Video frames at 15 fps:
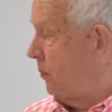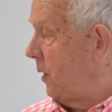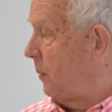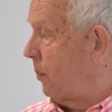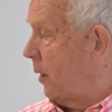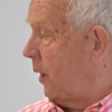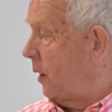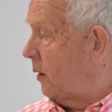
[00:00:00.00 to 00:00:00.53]

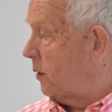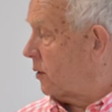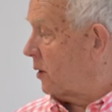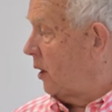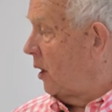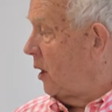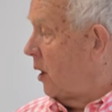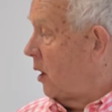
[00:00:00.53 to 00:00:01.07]
big players.
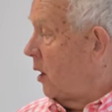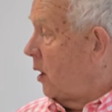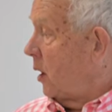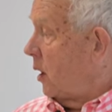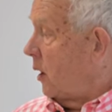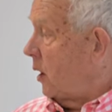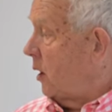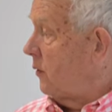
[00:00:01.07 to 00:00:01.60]

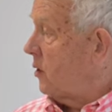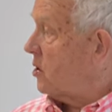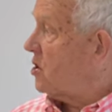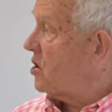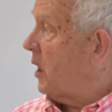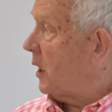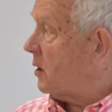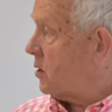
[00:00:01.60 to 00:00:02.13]
And the
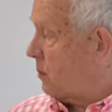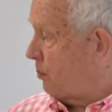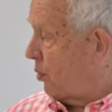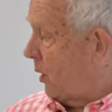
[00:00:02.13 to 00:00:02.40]
sixth